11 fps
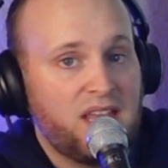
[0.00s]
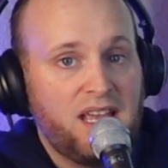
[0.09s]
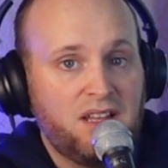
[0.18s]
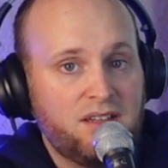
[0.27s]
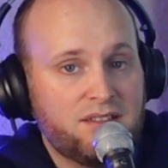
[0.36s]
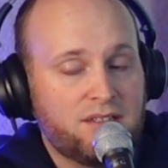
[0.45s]
It
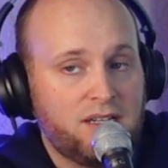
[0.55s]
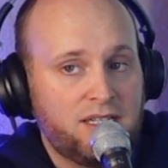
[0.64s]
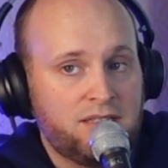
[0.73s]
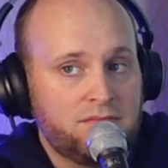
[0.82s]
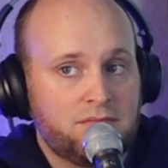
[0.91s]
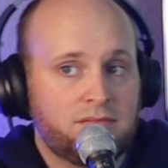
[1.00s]
looked
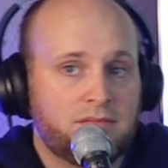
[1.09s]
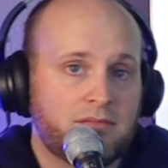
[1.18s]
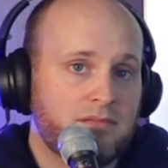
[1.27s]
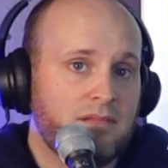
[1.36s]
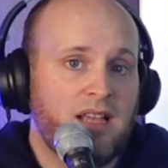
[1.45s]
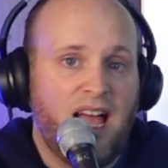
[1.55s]
good.
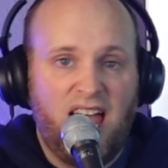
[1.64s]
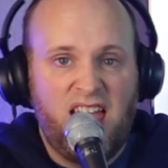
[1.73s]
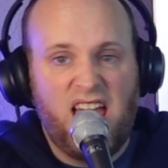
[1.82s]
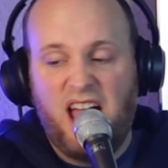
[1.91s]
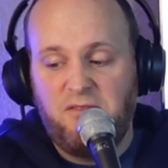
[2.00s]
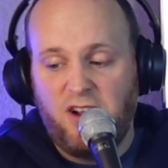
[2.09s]

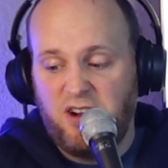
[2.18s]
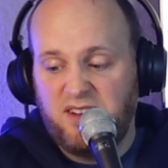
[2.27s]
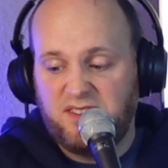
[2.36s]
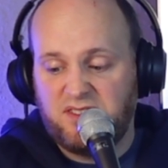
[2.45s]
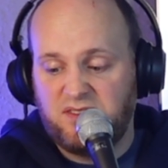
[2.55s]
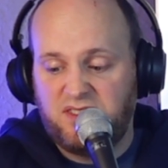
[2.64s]
I've heard
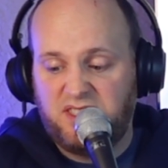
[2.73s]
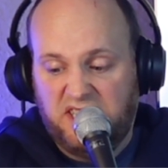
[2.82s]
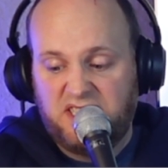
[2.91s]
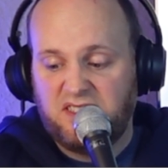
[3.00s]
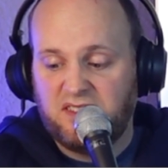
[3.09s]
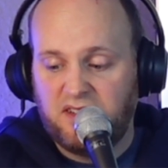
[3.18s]
it's
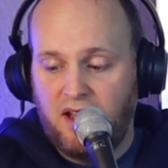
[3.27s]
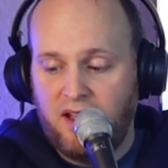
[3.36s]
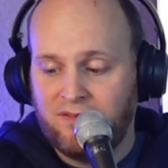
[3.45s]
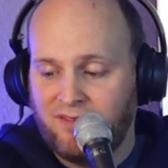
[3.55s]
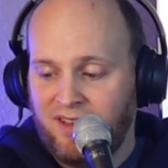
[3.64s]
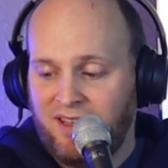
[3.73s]
decent
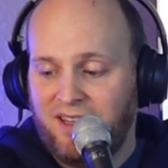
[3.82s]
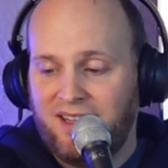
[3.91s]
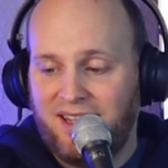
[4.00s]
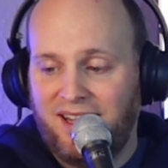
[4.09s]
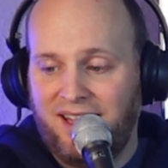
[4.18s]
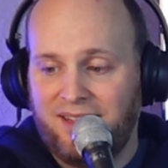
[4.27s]
enough.
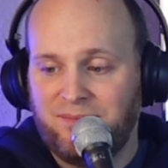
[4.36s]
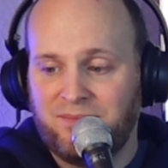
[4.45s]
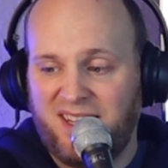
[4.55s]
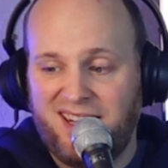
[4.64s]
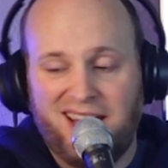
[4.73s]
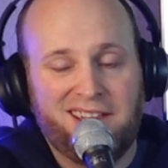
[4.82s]

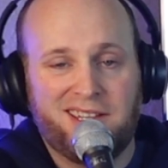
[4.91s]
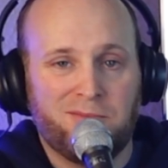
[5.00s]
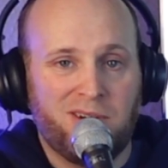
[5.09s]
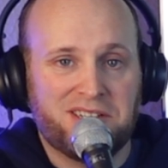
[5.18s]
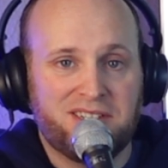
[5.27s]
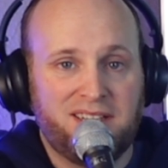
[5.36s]
And now you can
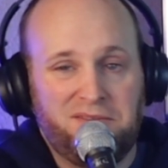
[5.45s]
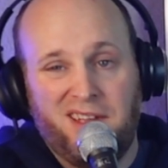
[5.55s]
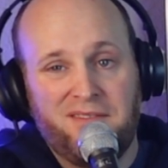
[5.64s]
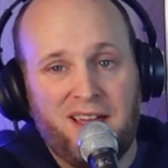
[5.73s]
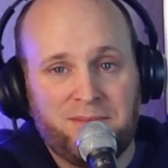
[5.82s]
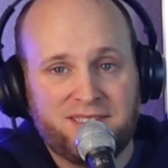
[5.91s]
watch it if you
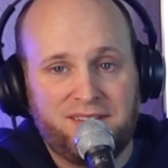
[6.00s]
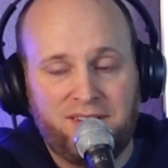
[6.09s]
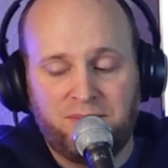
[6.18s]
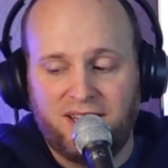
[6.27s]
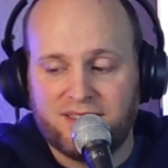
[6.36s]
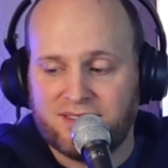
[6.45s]
have Apple TV
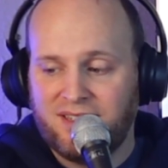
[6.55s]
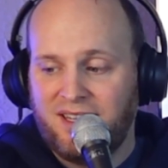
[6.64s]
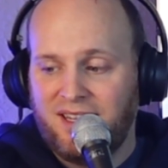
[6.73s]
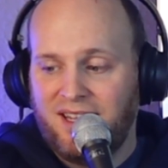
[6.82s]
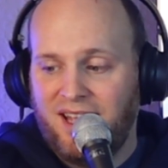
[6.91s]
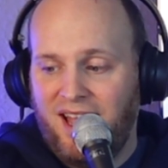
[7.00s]
Plus,
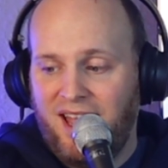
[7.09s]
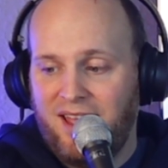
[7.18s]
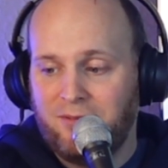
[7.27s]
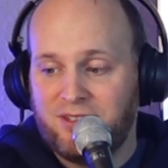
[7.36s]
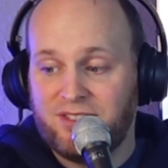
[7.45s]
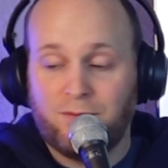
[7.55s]

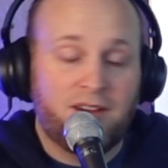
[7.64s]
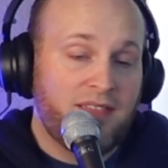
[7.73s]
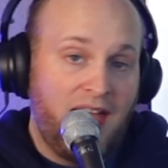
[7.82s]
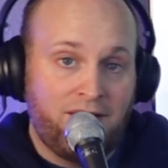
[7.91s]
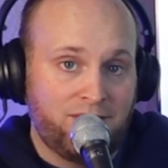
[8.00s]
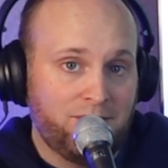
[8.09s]
which is worth
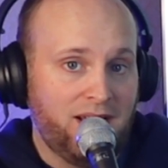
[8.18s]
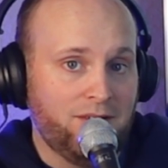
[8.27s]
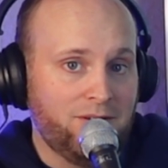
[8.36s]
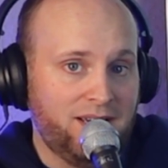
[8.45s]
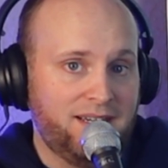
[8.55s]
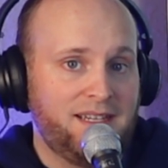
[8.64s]
having, by the
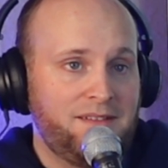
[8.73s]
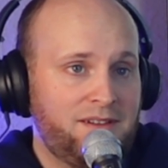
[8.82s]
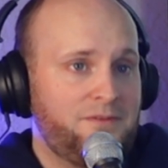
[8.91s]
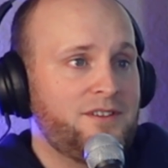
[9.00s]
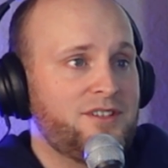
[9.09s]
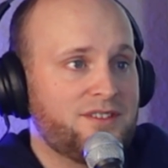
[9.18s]
way. Even
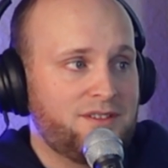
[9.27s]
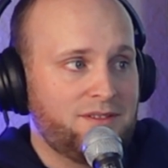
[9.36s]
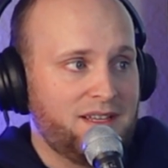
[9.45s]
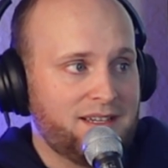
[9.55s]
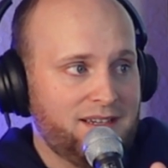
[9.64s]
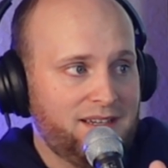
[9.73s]
if you just do
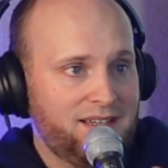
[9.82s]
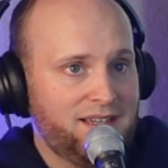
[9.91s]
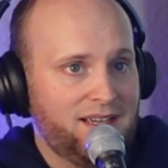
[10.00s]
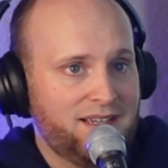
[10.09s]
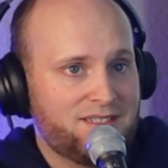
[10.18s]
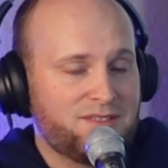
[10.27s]
like
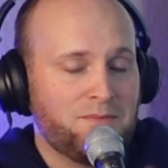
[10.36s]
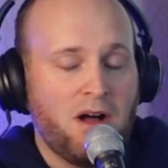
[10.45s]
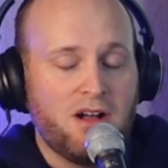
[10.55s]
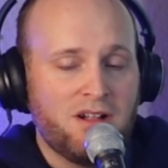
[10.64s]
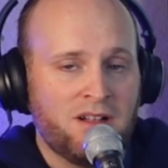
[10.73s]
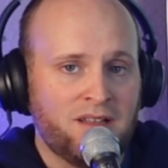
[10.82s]
a
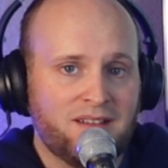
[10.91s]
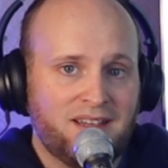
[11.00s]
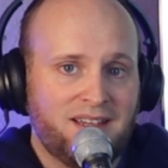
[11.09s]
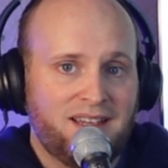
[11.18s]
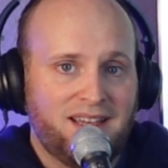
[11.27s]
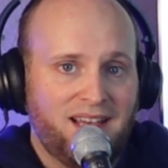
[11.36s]
small,
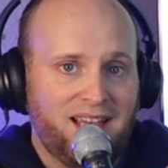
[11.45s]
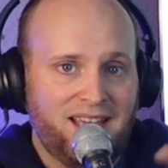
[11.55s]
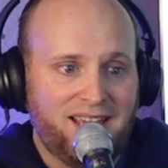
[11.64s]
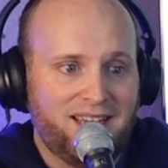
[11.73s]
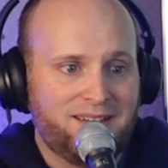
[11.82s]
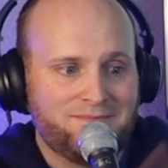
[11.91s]

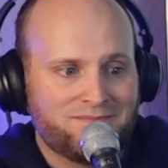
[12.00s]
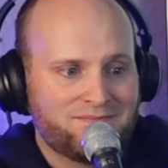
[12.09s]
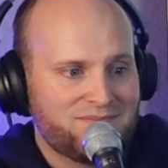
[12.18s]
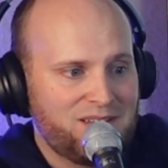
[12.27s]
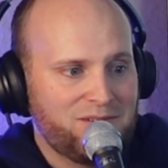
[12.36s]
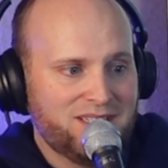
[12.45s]

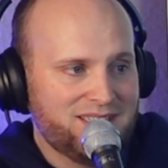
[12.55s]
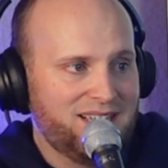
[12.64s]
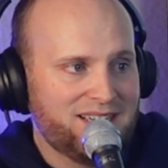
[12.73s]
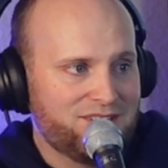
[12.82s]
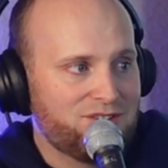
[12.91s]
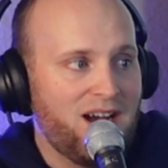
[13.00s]
what is it,
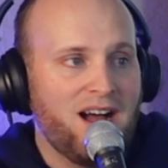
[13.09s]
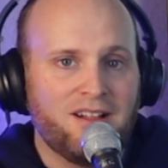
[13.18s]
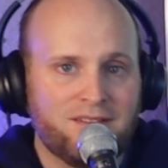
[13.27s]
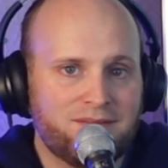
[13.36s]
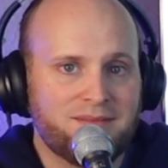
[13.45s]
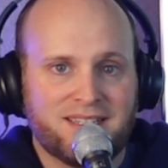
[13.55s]
like a
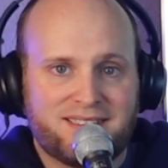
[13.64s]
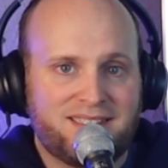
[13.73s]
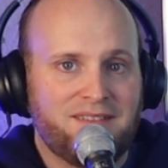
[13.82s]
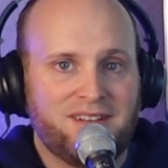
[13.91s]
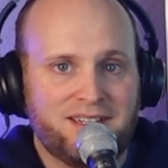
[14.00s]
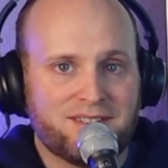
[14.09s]
trial, like
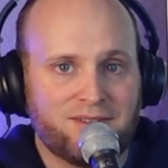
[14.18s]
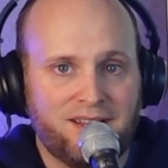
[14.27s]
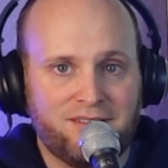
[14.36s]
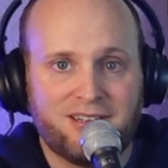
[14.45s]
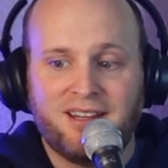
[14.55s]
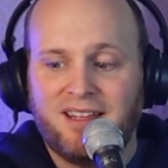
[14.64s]
7 days or
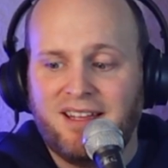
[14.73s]
whatever.